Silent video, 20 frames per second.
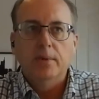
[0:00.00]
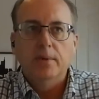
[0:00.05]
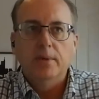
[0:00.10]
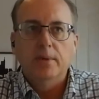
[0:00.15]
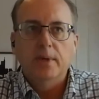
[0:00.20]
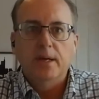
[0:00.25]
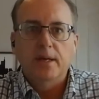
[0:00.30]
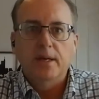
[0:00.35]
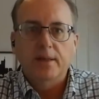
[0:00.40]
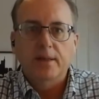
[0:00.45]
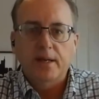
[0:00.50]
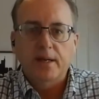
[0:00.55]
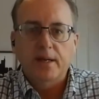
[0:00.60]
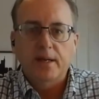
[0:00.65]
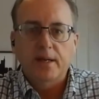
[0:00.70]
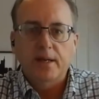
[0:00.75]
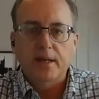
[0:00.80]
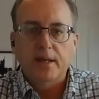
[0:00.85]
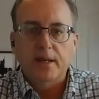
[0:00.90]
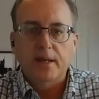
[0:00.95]
getting that
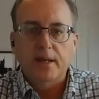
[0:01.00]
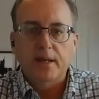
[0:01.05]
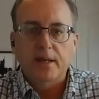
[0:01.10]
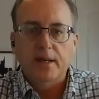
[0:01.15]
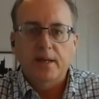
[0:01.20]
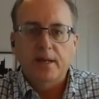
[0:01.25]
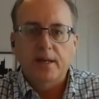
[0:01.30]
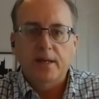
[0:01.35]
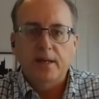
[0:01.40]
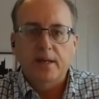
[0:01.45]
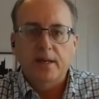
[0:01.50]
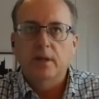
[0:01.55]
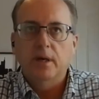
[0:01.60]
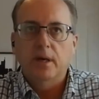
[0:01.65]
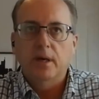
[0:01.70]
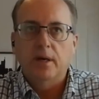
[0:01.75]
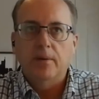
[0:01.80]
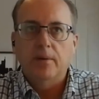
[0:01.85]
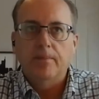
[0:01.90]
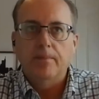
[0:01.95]
started,
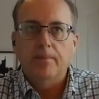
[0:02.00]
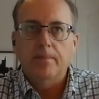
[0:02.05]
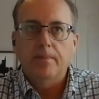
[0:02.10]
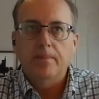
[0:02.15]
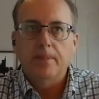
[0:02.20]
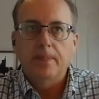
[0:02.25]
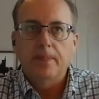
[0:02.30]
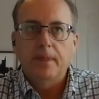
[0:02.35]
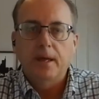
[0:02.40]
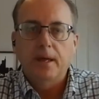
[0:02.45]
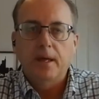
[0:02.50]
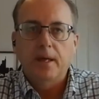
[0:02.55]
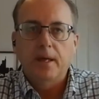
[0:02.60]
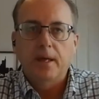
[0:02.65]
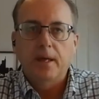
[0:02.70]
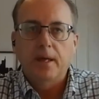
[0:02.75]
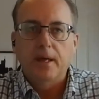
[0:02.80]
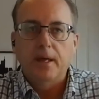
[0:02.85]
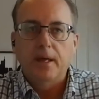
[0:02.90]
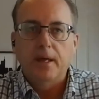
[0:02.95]
and
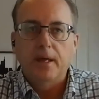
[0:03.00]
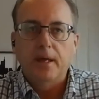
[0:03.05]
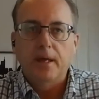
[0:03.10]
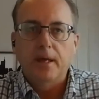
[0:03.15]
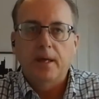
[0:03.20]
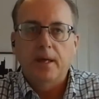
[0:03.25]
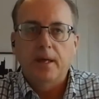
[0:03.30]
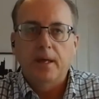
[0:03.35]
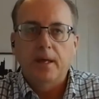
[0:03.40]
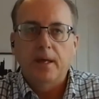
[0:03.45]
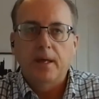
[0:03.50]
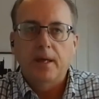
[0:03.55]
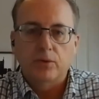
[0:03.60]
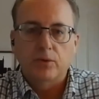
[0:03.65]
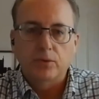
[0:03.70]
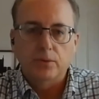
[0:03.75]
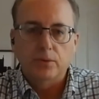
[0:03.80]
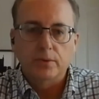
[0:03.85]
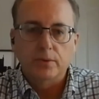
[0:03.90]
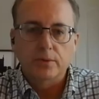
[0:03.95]
having a set of
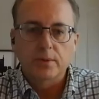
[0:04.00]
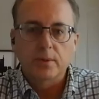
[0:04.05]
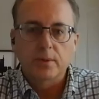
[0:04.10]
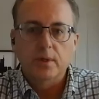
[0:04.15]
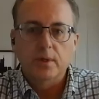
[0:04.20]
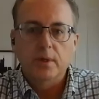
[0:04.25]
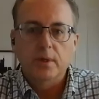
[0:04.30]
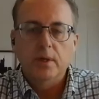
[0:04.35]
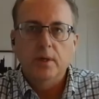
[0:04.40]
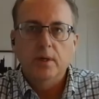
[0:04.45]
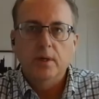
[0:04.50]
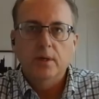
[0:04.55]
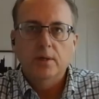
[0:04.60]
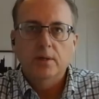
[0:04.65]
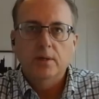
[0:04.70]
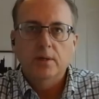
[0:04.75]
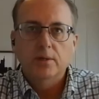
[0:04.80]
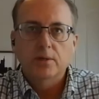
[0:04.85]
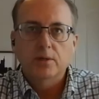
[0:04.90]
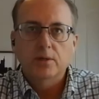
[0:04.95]
rules
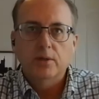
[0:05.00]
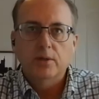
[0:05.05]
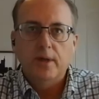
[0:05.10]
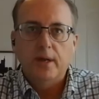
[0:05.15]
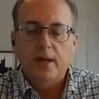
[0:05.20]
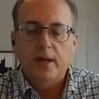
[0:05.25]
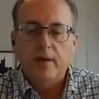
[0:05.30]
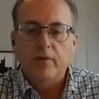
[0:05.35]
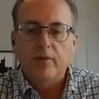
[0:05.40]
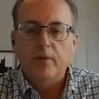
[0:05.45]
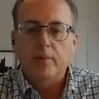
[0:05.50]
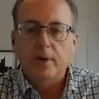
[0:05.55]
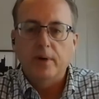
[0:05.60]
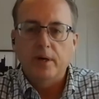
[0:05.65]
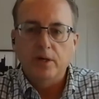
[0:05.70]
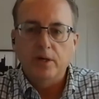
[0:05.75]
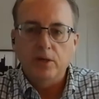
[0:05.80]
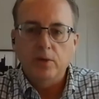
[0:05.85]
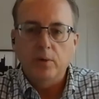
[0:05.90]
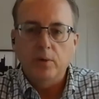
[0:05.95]
so that
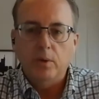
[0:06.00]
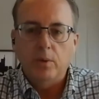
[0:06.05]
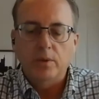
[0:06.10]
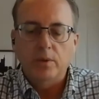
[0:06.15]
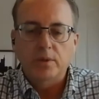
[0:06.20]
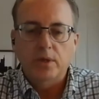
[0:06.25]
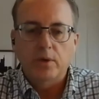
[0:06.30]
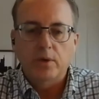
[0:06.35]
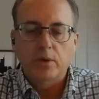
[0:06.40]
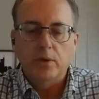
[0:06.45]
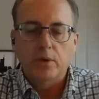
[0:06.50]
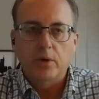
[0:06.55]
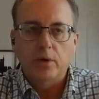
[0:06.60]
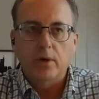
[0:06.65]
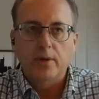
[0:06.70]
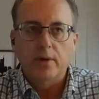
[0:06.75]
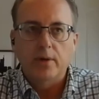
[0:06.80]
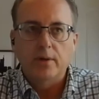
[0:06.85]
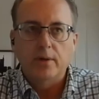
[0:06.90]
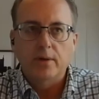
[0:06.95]
everybody knew what was going
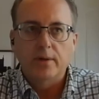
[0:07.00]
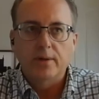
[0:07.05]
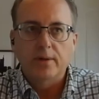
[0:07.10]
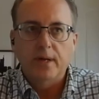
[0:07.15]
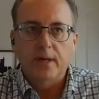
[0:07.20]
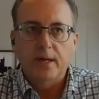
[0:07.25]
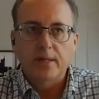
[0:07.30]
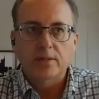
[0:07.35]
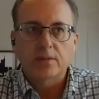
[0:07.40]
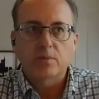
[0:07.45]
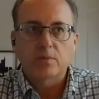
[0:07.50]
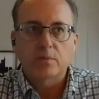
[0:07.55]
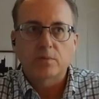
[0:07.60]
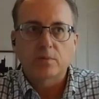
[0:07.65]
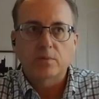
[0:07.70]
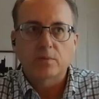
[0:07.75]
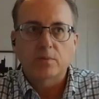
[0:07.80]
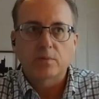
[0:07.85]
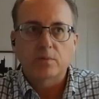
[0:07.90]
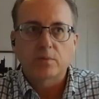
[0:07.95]
on, that's
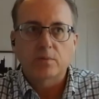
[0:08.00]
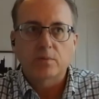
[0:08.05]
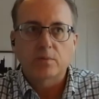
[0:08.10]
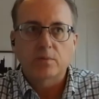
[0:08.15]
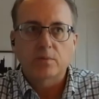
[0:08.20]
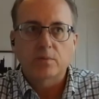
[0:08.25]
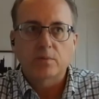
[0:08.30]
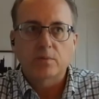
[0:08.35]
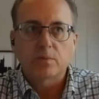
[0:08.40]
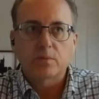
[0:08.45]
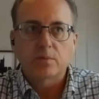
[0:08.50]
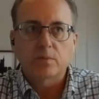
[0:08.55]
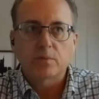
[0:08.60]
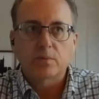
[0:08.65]
what I was missing.